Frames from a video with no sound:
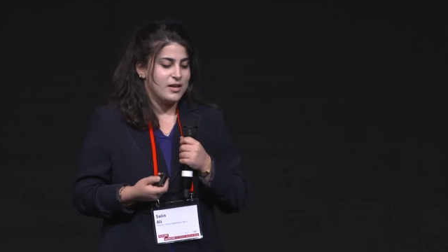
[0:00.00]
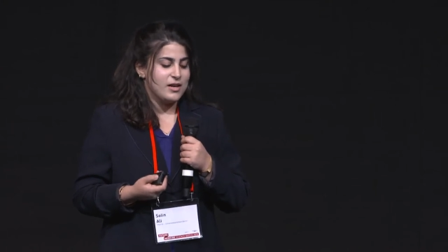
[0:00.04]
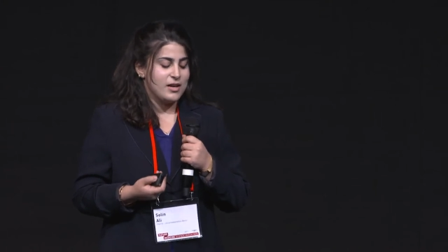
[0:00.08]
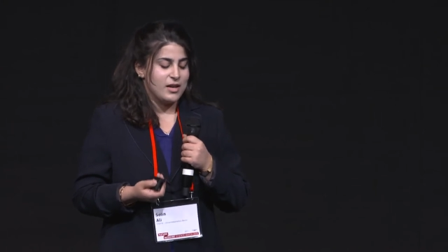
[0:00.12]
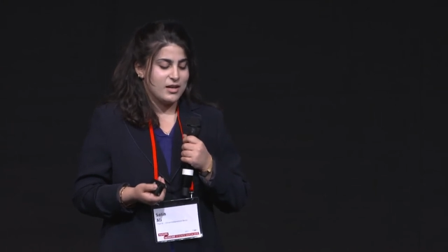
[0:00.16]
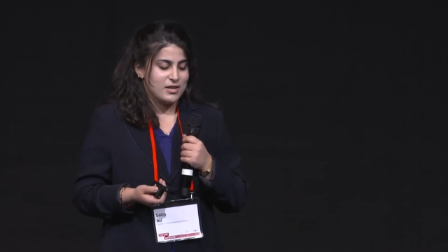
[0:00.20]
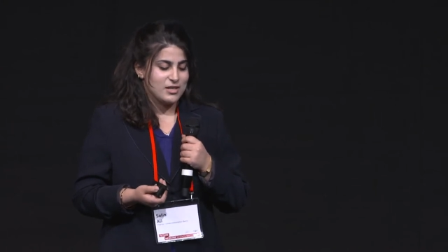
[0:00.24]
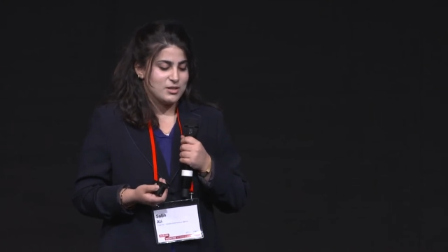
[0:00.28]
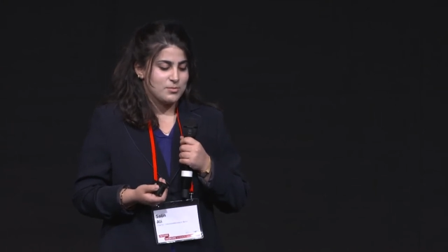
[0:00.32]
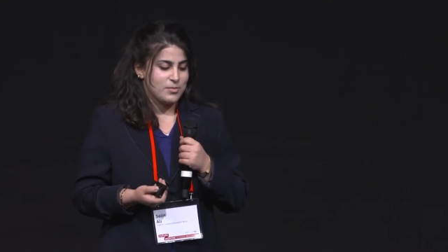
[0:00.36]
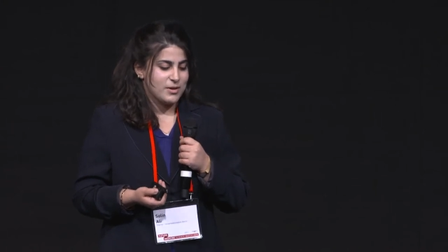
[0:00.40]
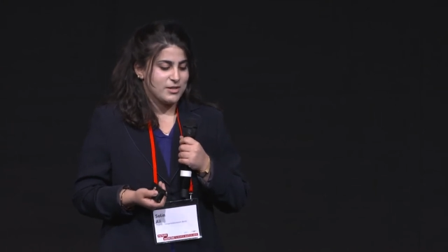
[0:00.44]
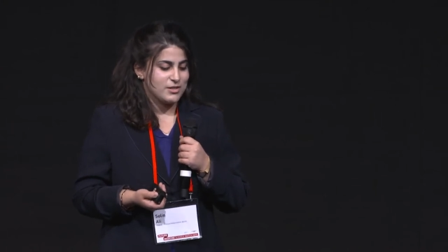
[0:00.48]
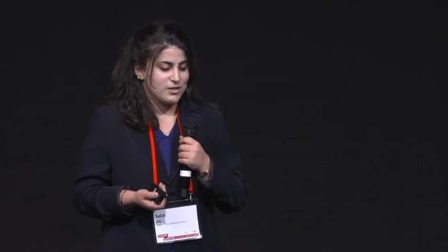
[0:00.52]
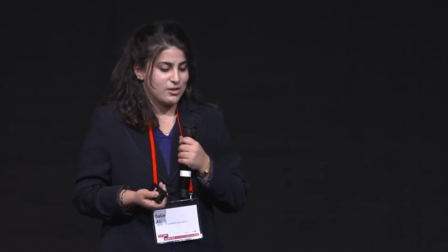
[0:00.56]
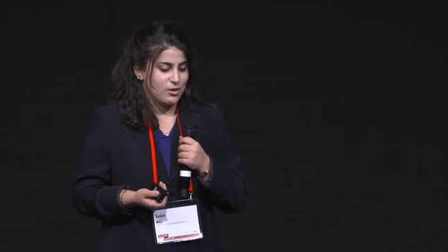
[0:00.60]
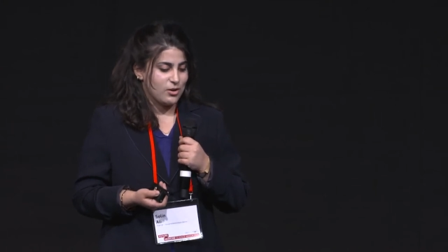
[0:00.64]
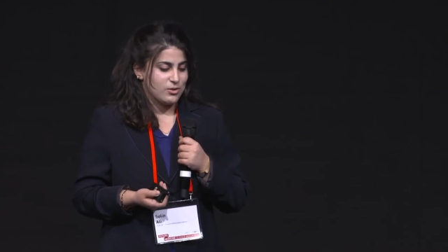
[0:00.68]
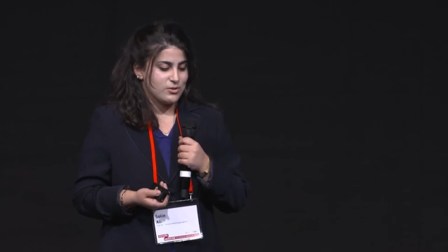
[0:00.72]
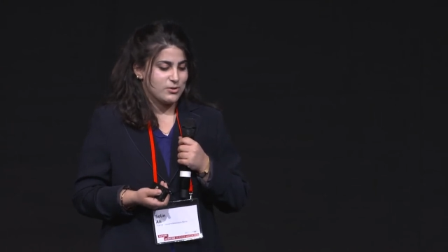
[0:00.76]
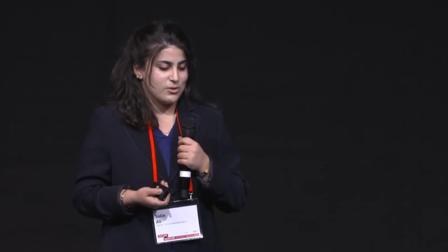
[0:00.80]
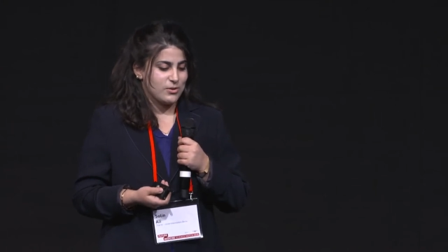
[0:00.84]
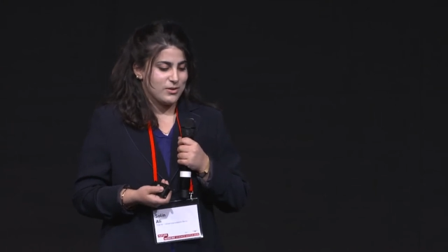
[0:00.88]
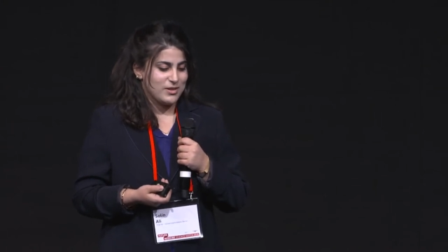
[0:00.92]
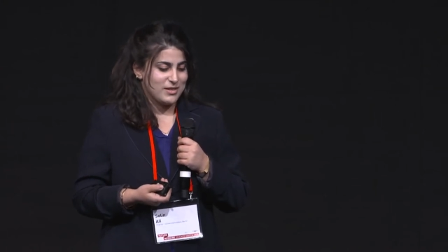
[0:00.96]
and especially
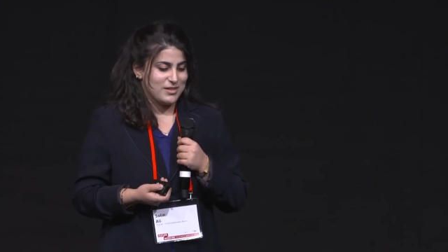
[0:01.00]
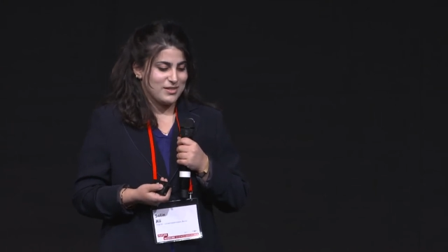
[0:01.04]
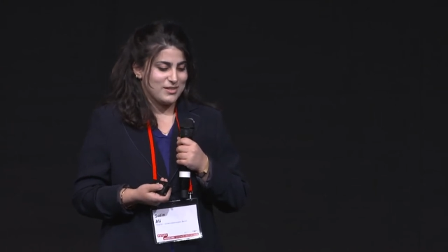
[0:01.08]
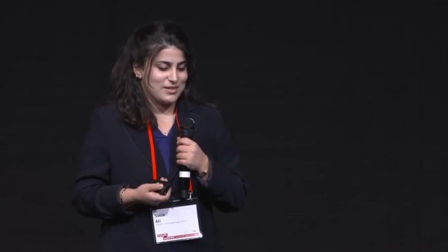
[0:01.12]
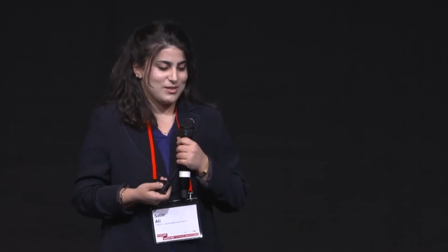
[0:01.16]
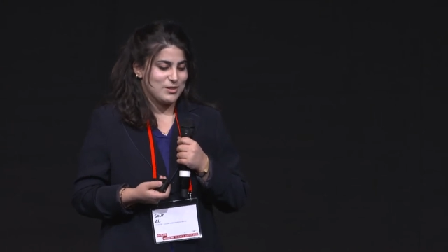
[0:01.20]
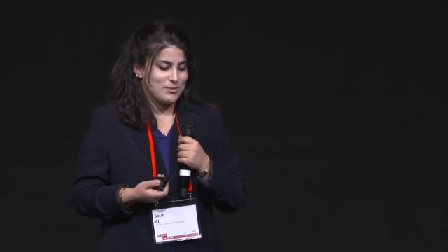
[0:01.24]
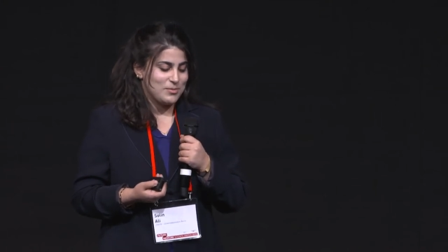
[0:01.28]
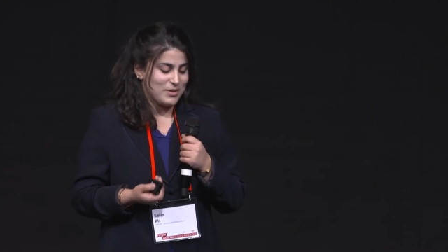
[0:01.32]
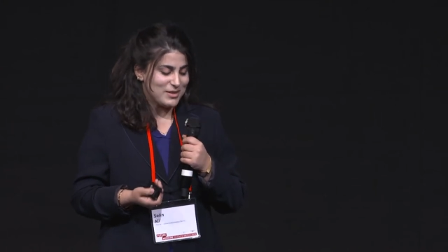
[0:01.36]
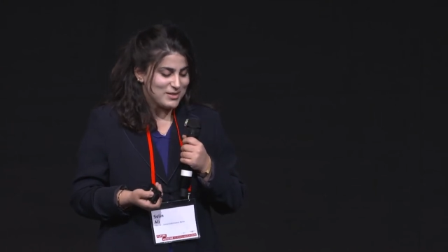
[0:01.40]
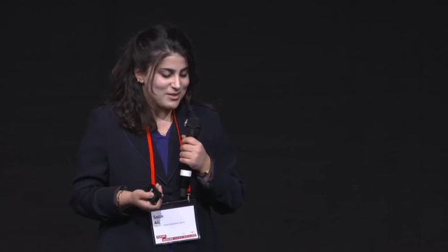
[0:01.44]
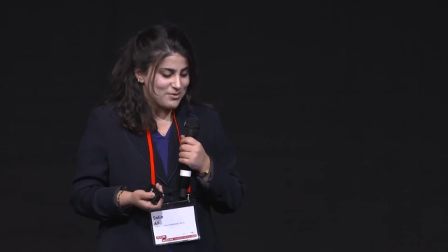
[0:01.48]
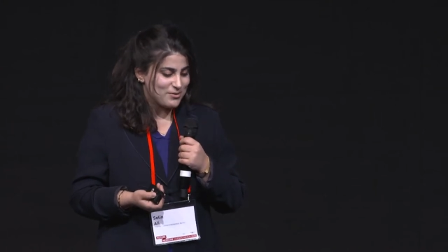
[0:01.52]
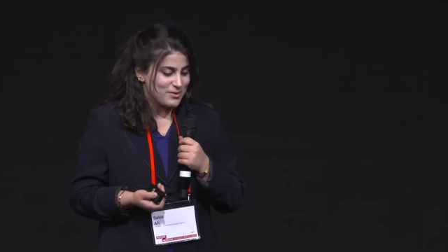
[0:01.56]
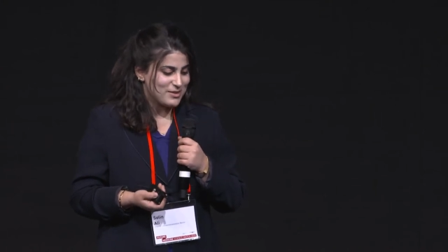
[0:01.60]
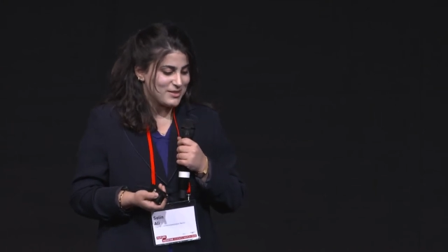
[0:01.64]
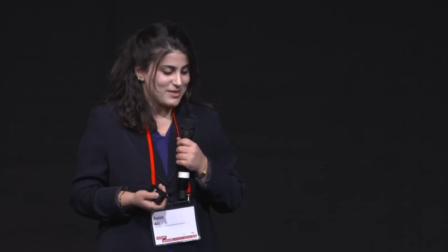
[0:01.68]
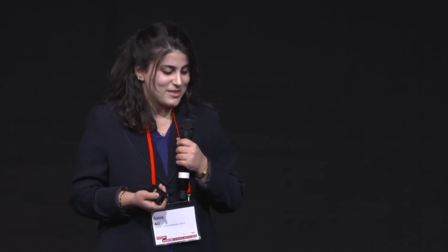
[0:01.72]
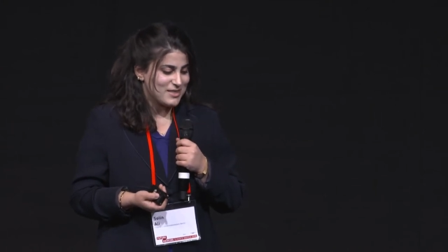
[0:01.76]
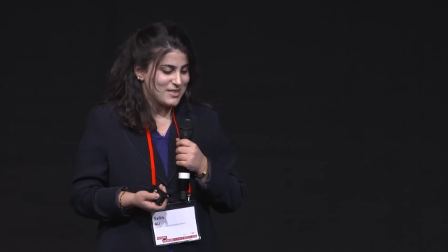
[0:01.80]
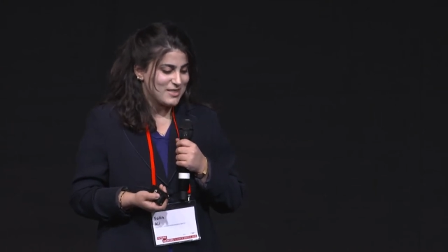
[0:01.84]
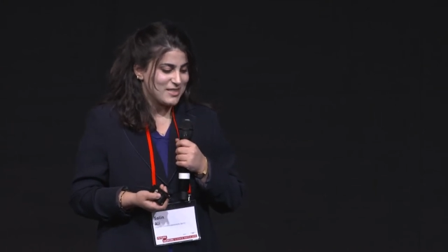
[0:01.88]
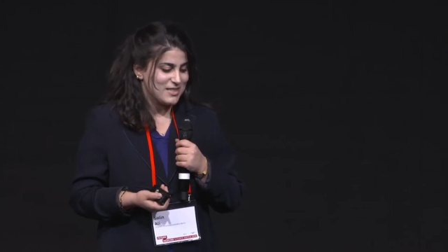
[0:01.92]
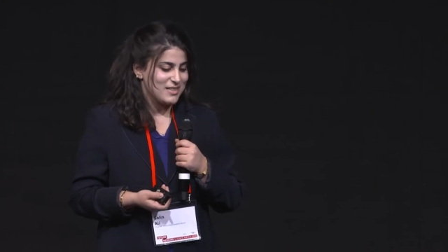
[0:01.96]
also in
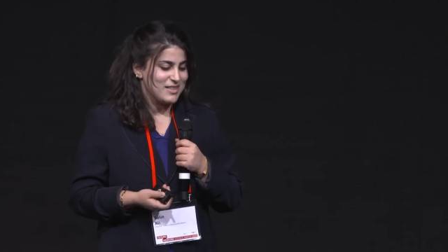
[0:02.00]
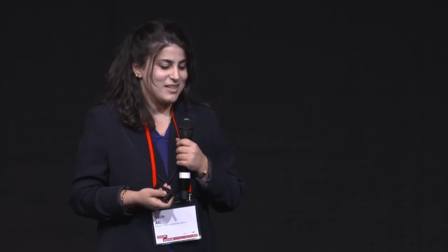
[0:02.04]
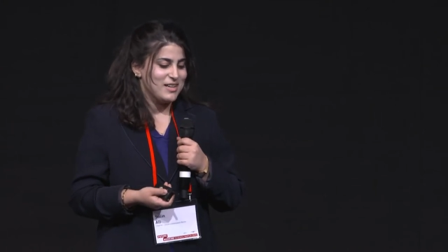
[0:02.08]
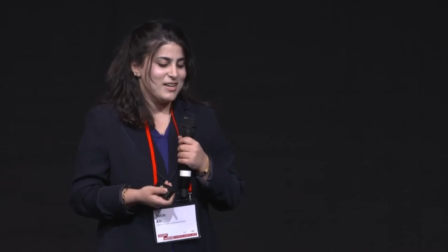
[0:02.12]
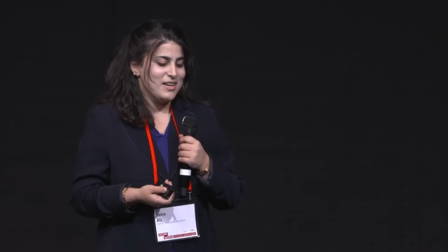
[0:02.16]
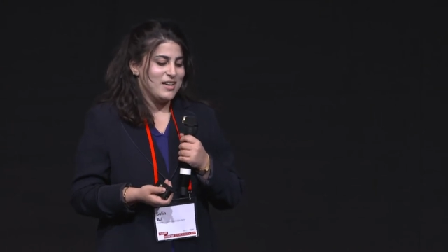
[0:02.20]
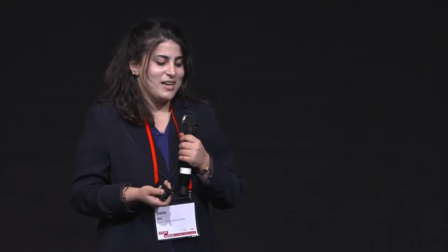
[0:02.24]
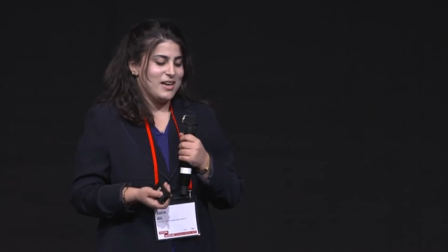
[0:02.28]
specificity.